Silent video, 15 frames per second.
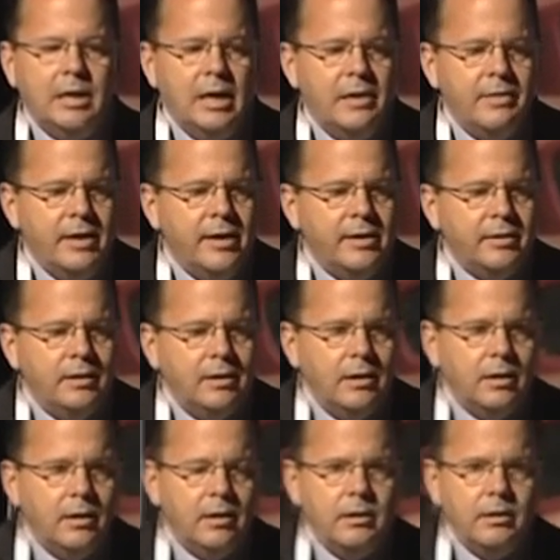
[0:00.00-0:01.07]
And then,
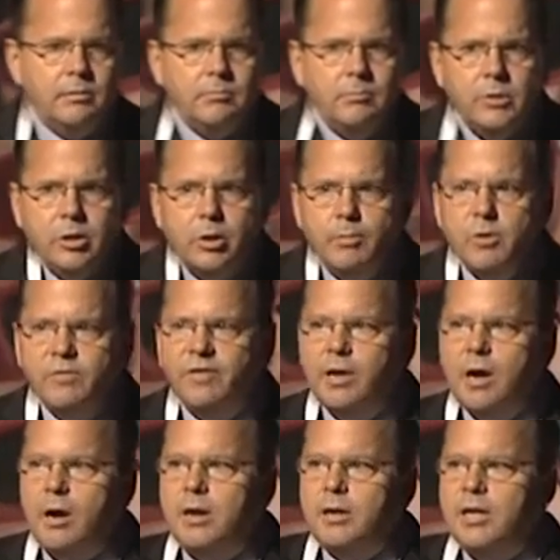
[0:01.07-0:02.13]
moving
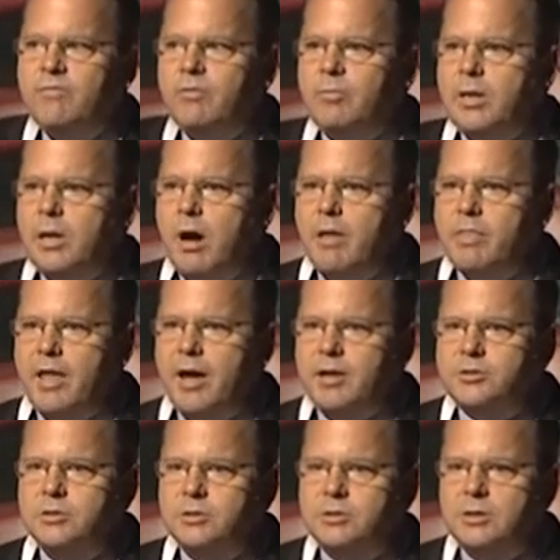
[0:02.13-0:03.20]
on even beyond
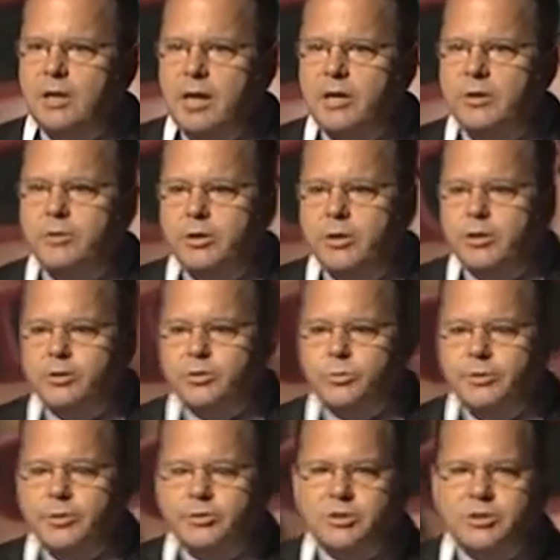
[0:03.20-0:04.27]
that to later years
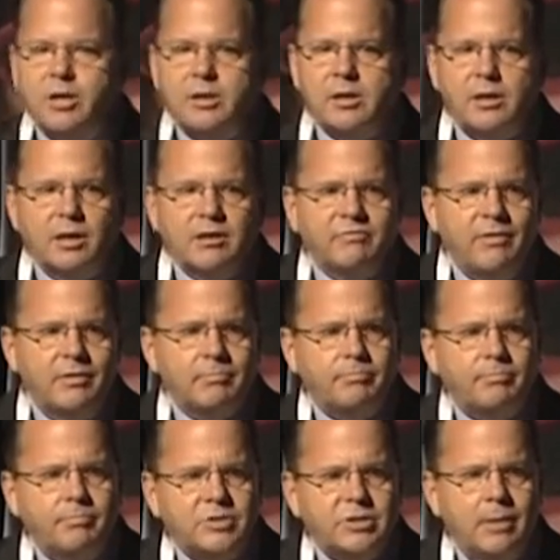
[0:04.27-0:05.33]
when you're studying
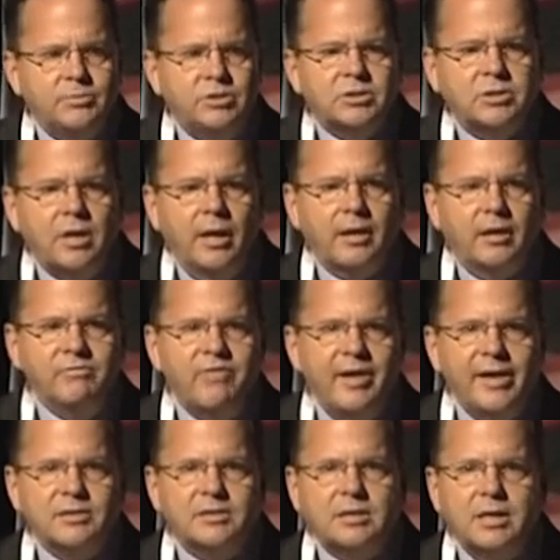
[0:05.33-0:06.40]
subjects like
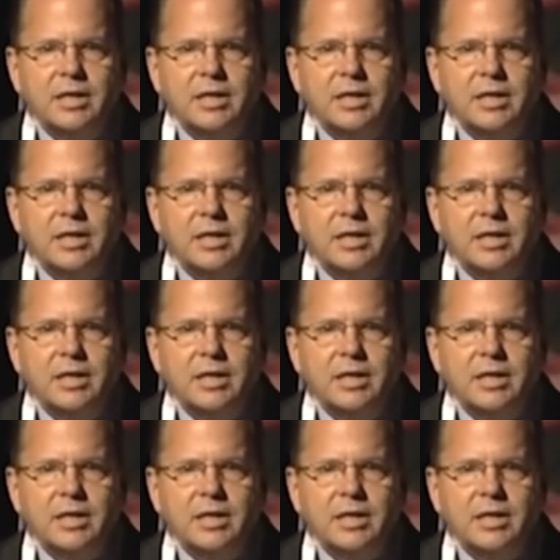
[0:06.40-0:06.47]
advanced